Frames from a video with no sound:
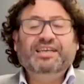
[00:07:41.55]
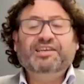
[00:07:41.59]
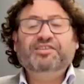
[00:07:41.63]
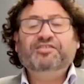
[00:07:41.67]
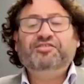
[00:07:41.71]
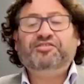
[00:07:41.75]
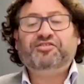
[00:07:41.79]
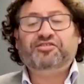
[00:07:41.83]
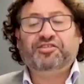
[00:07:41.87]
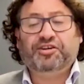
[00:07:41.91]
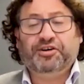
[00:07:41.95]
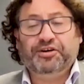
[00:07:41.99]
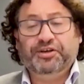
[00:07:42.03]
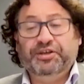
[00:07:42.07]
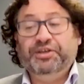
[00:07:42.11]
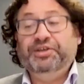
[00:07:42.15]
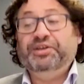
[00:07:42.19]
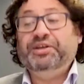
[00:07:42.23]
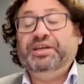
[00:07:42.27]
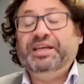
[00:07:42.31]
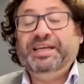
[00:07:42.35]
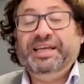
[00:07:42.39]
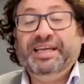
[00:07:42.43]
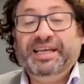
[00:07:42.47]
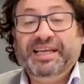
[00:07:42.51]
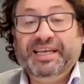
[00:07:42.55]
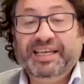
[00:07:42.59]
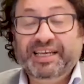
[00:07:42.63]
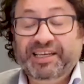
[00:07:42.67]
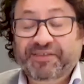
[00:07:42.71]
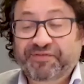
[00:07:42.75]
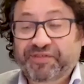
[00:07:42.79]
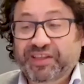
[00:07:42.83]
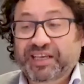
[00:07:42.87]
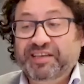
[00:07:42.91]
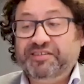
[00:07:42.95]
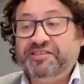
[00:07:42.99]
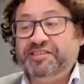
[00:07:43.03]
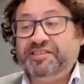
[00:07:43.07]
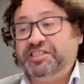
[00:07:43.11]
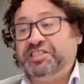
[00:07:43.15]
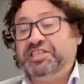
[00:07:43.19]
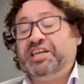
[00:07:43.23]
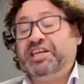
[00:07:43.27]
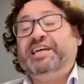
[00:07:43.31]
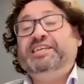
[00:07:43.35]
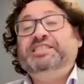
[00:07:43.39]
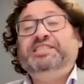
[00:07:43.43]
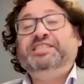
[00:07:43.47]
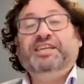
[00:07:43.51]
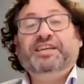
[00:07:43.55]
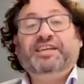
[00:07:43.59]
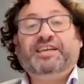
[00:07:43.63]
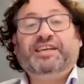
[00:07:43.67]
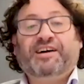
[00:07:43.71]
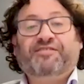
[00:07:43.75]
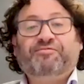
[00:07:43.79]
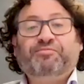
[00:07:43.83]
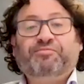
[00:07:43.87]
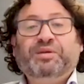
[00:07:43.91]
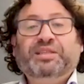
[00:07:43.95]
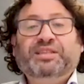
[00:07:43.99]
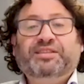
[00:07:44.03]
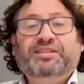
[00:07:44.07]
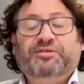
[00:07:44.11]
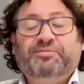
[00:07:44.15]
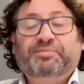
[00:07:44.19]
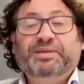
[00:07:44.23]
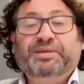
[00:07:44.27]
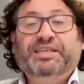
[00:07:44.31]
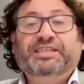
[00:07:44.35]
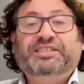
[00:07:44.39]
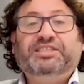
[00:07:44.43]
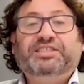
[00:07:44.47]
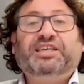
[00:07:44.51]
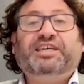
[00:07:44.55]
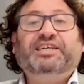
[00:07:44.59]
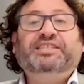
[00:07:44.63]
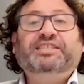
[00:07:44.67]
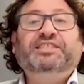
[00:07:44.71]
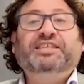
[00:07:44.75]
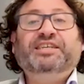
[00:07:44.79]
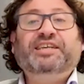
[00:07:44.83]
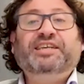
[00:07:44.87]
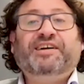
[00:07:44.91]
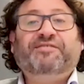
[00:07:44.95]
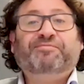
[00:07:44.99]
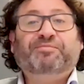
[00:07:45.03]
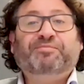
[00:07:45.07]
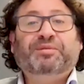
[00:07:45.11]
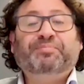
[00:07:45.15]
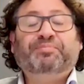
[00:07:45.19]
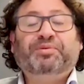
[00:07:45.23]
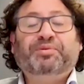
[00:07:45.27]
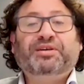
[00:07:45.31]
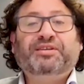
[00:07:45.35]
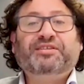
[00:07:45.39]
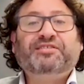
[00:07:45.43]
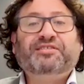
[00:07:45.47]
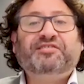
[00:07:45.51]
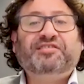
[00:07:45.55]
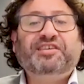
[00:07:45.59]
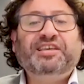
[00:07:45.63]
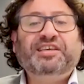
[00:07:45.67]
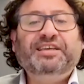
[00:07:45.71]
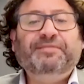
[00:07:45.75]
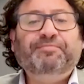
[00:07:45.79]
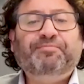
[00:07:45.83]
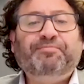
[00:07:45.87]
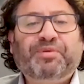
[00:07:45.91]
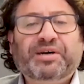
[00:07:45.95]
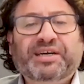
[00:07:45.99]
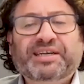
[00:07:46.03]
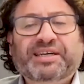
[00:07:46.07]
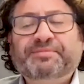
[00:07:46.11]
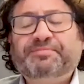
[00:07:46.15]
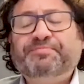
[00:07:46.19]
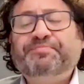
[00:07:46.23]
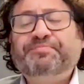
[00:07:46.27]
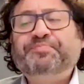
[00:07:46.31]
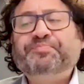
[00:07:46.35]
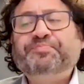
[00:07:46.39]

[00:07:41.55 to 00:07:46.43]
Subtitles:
So if there's a change in government, there'll be a change in government policy, but